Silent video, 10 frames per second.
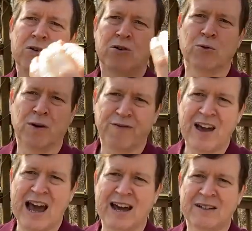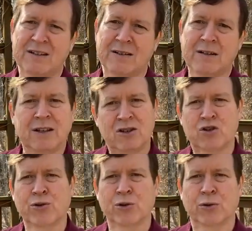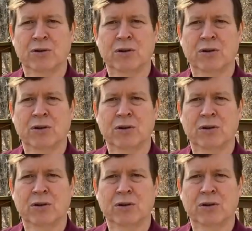to a fact, it's true.